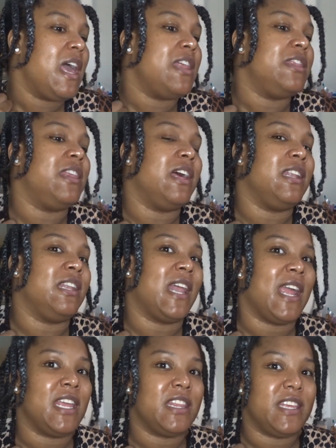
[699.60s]
the
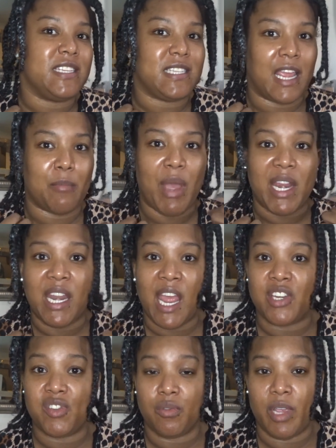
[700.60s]
length is like my
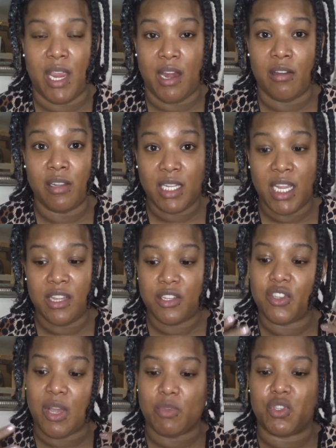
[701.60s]
natural hair length,
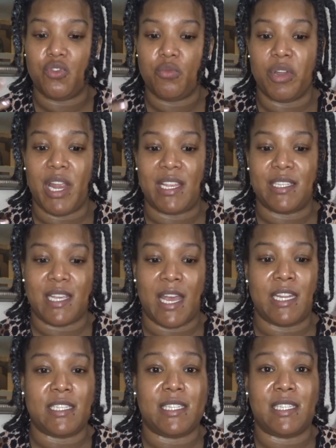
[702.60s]
so I'm super
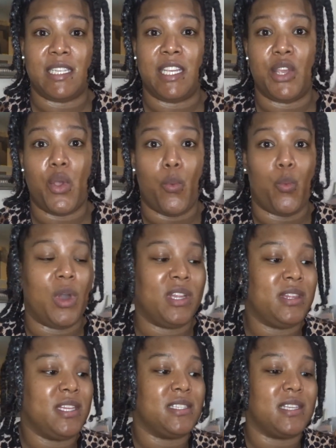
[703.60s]
excited to see what
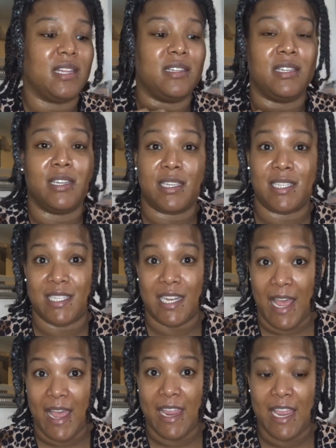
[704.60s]
this looks
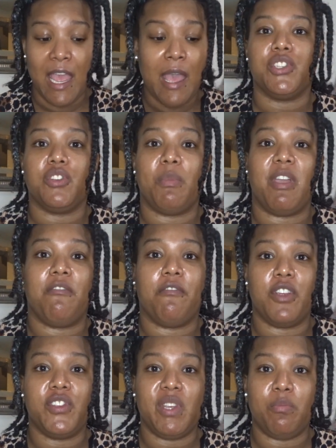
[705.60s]
like. So my
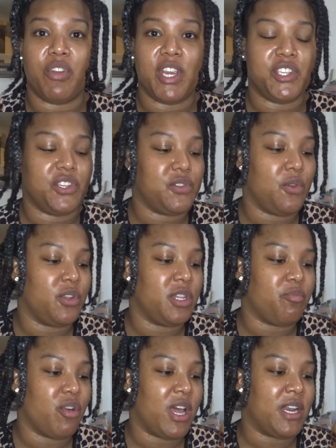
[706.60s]
first impressions on the
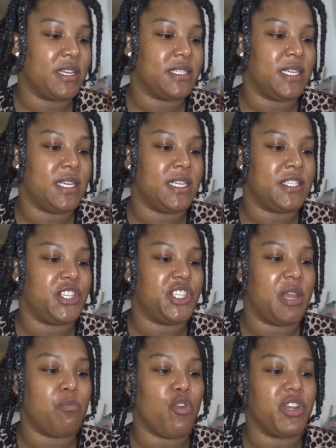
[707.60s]
products is the Shea
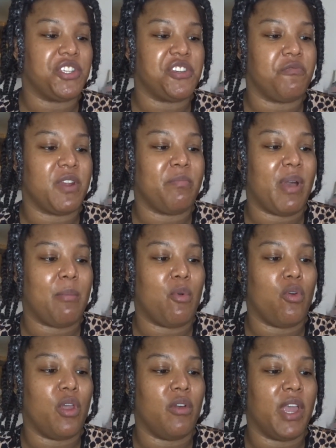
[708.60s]
Moisture Red Palm
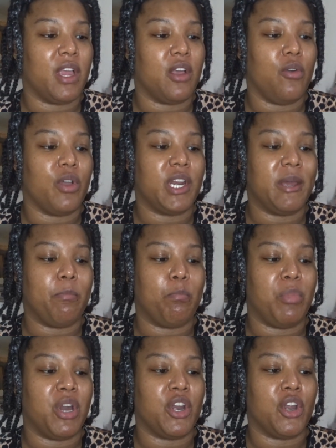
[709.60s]
Oil and Coconut
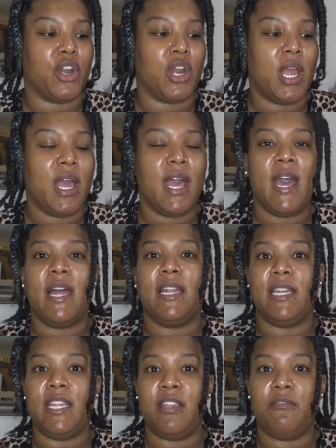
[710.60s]
Butter
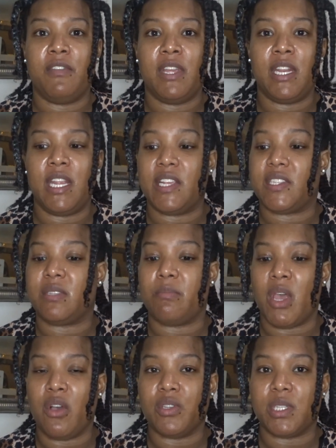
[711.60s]
leave-in. It
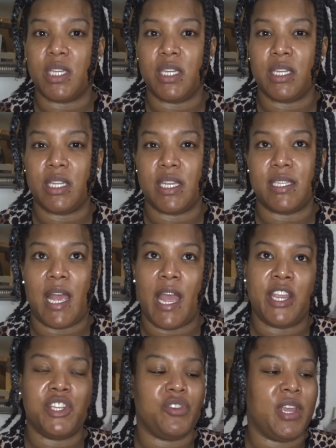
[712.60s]
smells good, it's
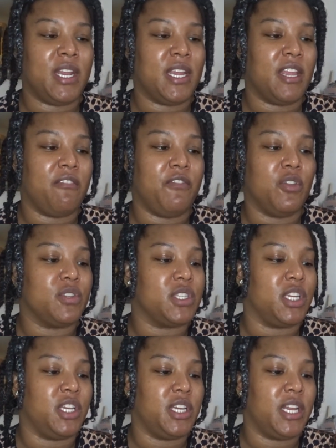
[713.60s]
hydrating, it feels
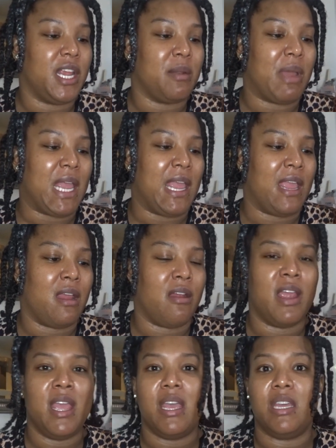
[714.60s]
good in my
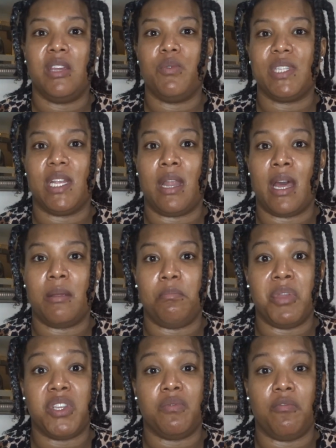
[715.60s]
hair, and there was a lot of
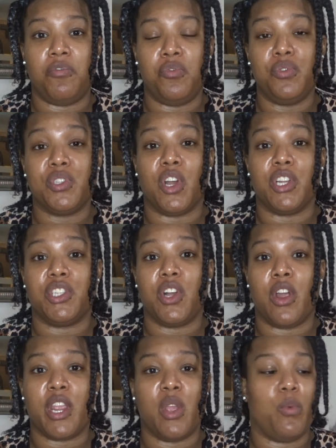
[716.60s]
mixed reviews on
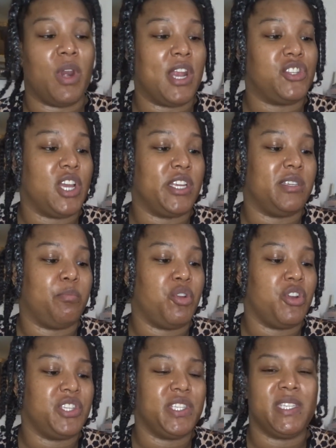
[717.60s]
Target when I tried to
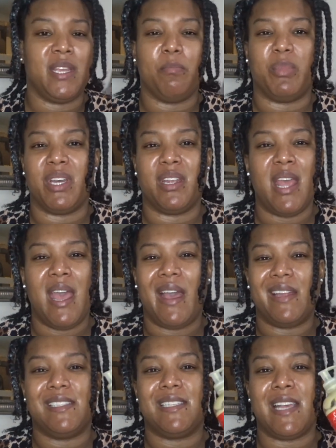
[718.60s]
purchase it, but I
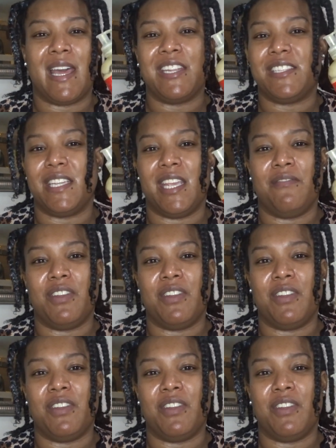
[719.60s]
decided to give it